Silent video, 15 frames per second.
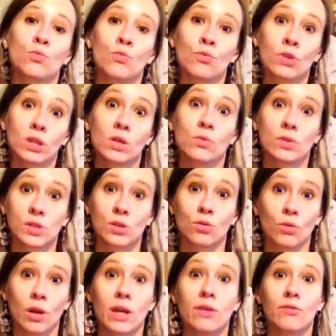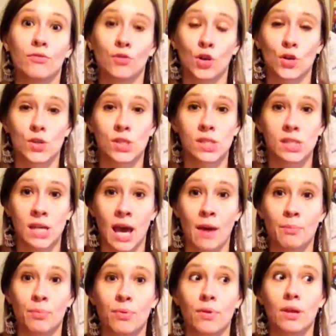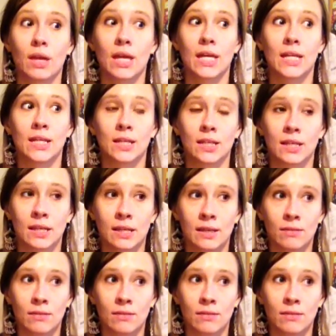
really was a great first step in,